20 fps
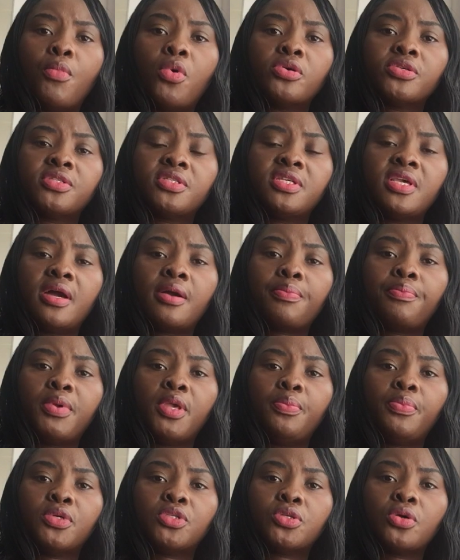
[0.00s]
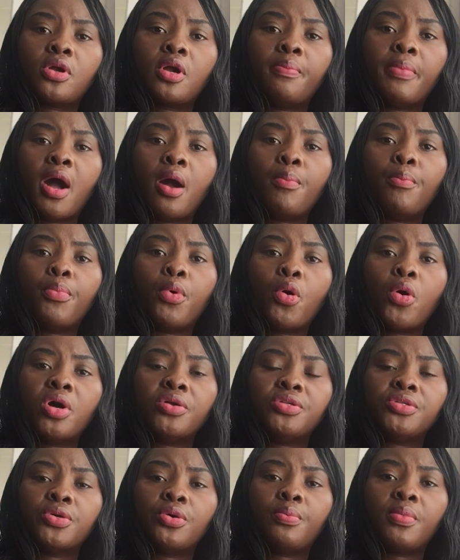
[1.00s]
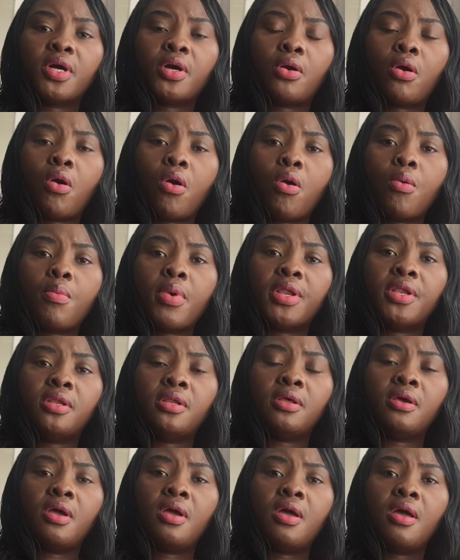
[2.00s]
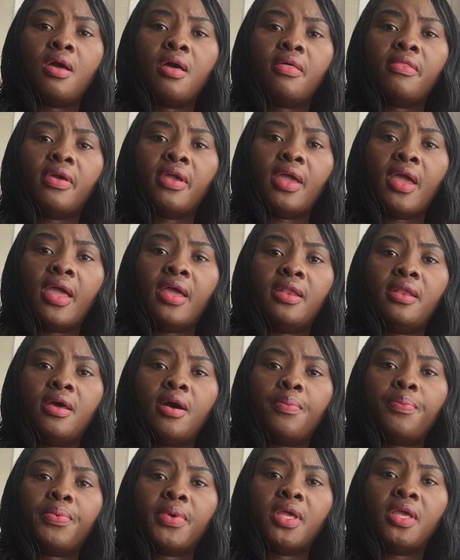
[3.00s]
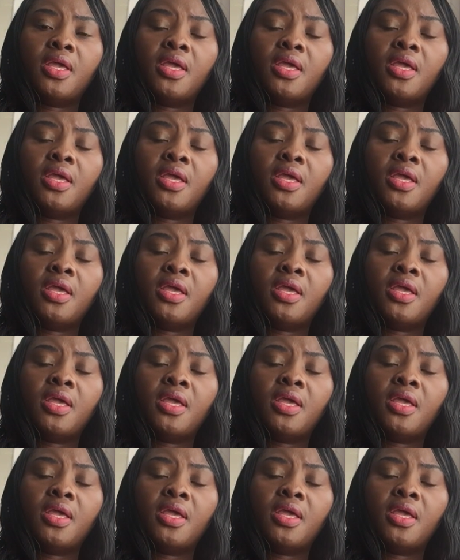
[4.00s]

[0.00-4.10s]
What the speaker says: Most young people talk about boredom at home, and they end up